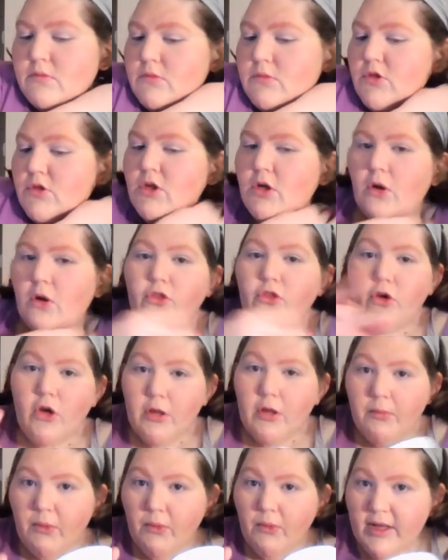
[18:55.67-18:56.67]
You know, the
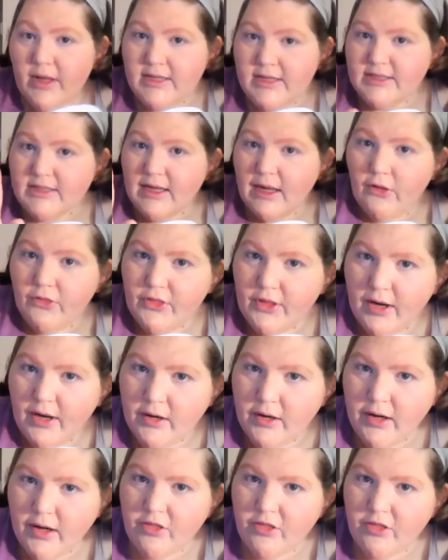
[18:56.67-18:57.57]
good boys out there,